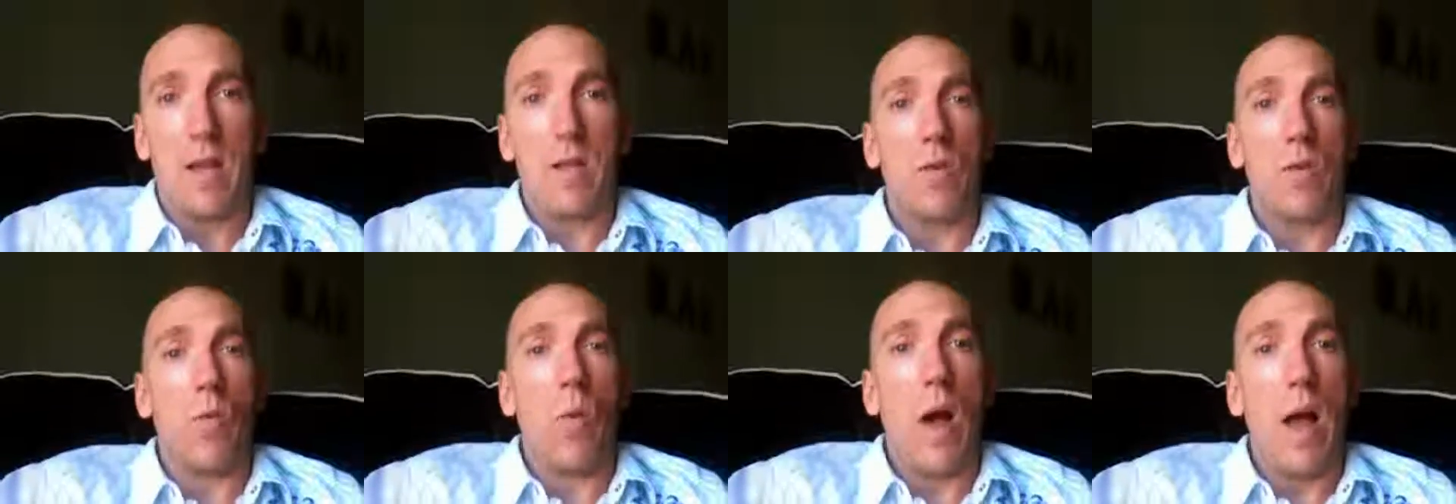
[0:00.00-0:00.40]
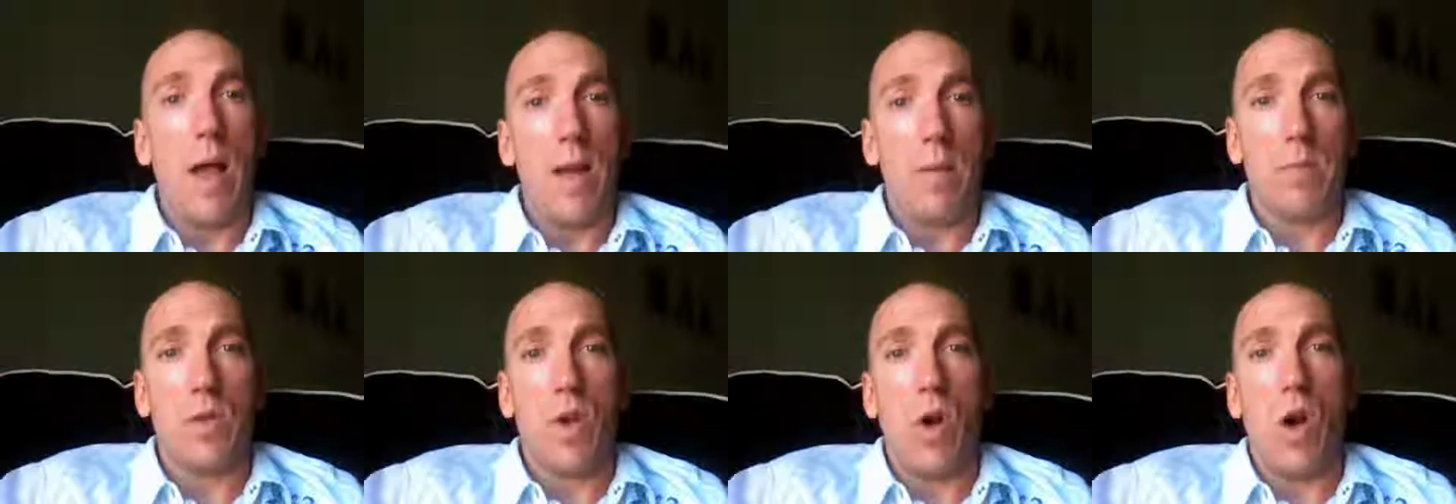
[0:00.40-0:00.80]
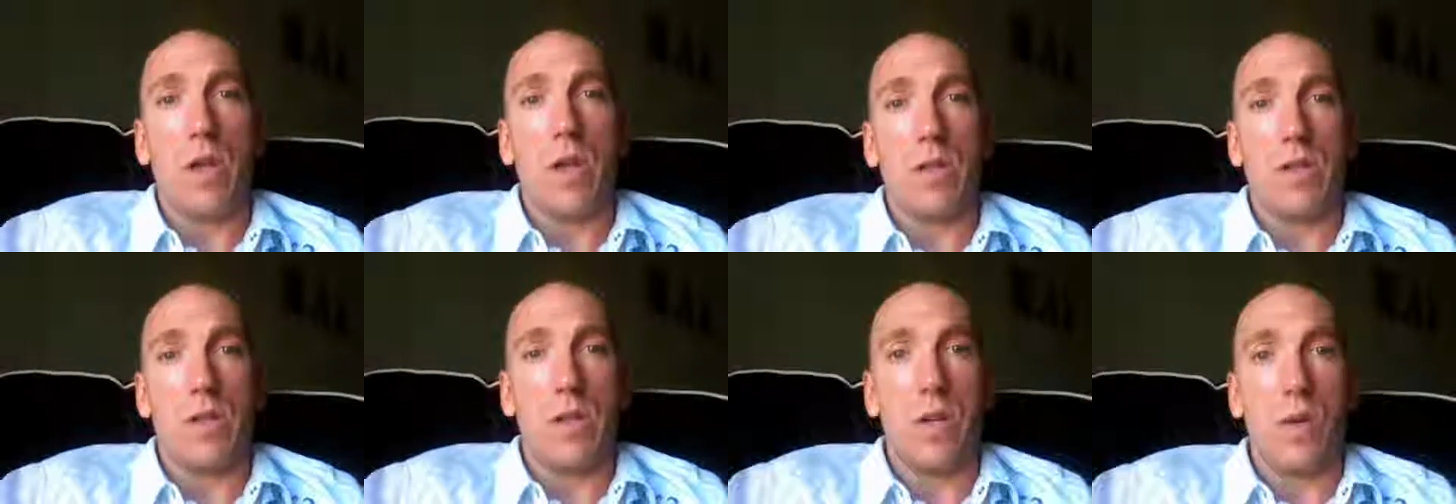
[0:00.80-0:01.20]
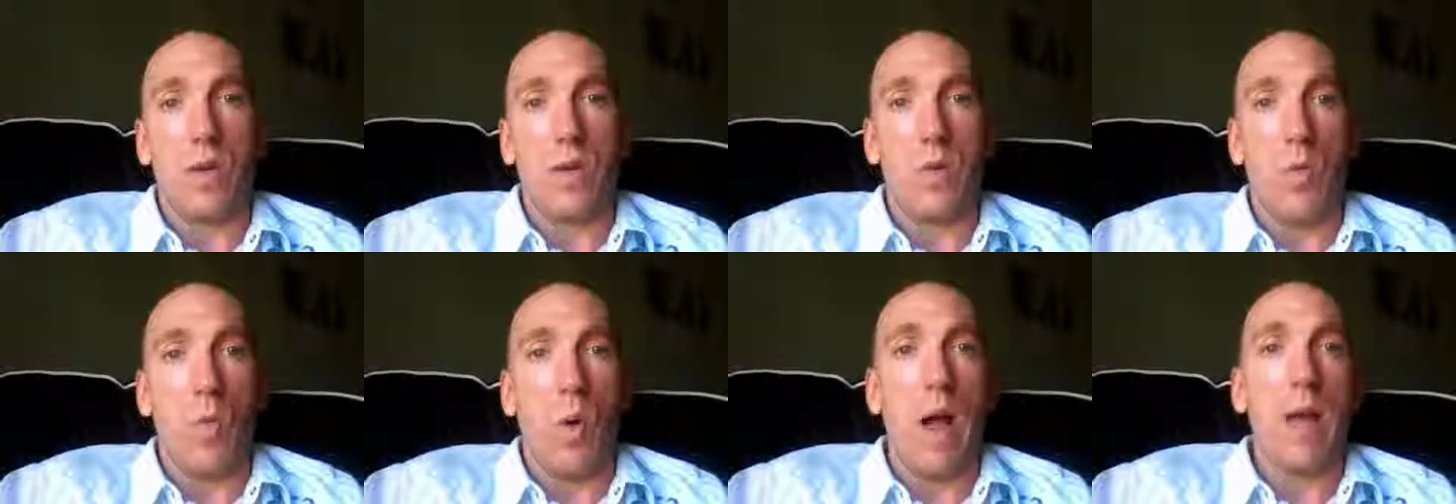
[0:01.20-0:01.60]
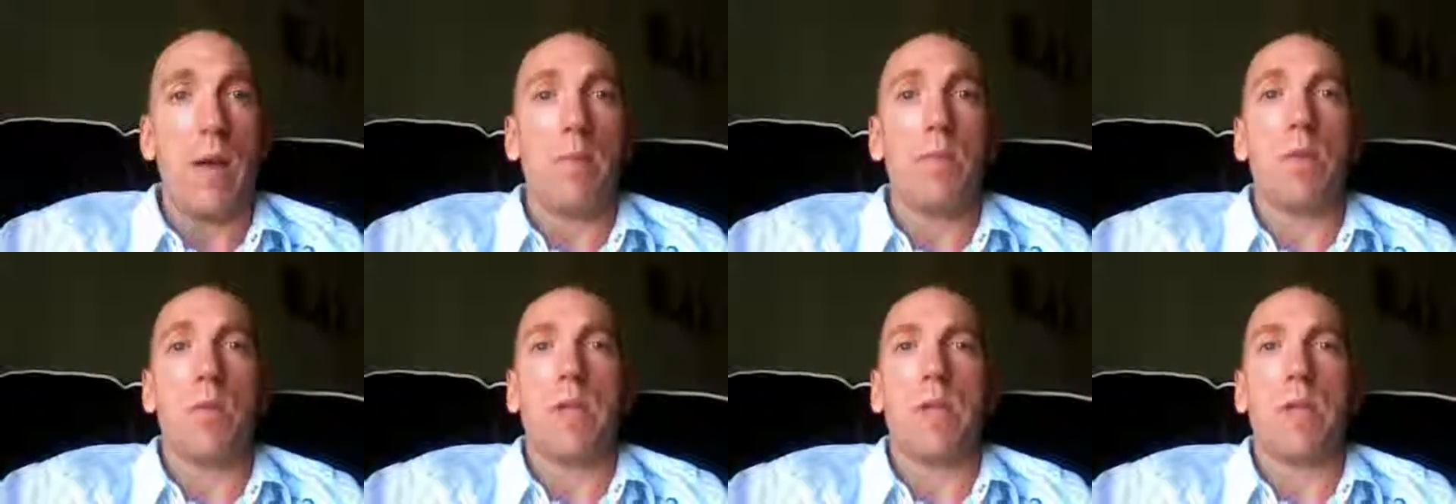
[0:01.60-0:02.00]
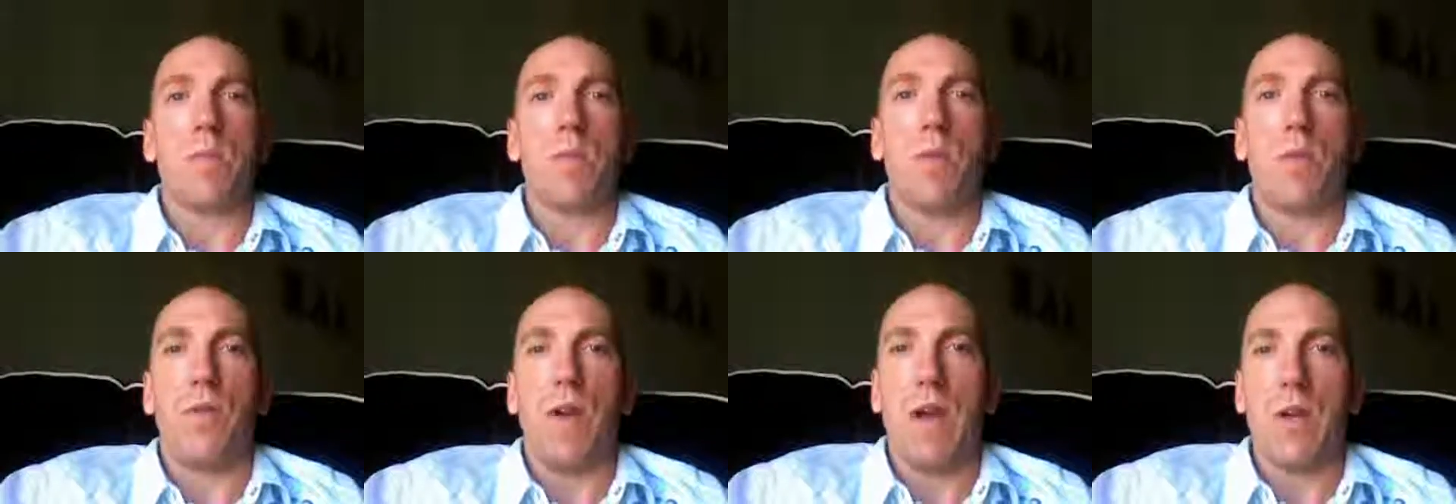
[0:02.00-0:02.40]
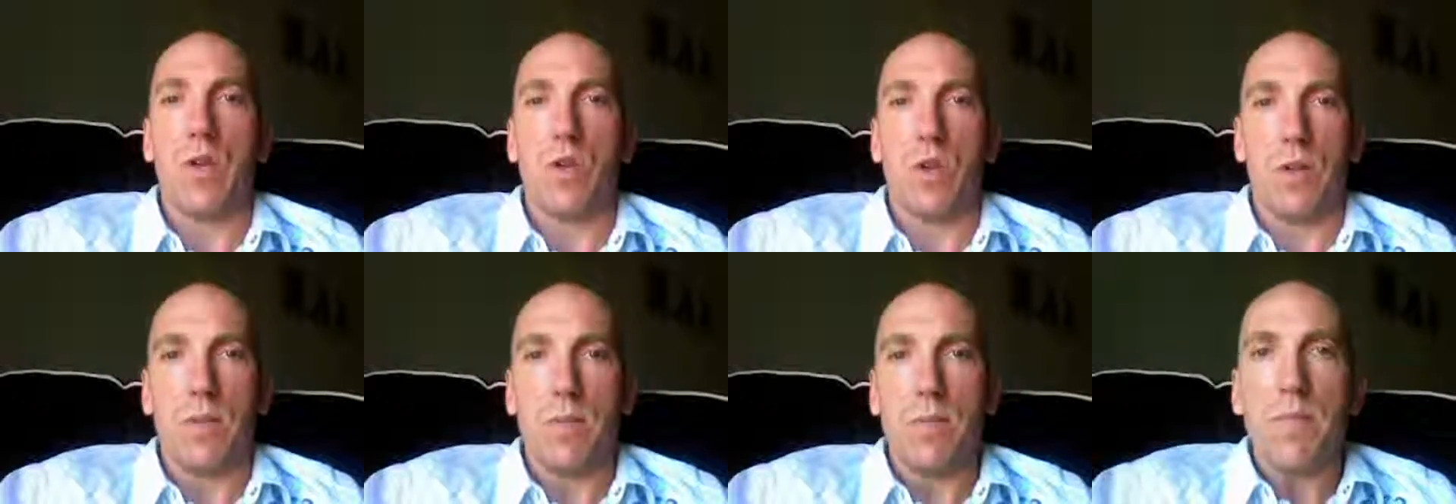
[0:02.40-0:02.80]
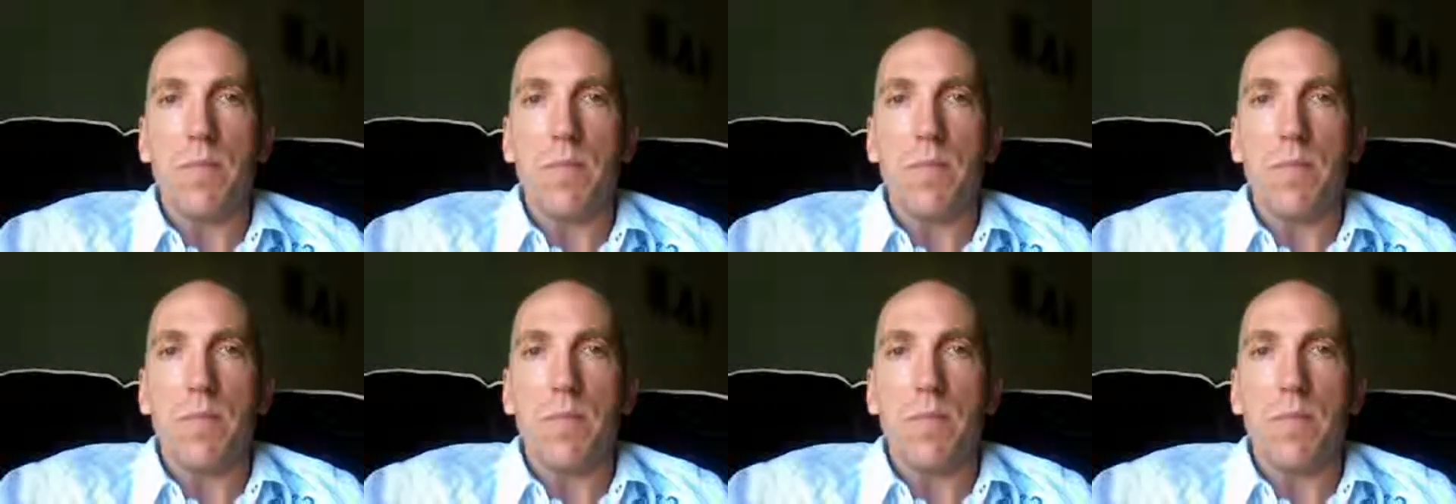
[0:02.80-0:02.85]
It's why I'm talking to you. It's why I'm doing this profession.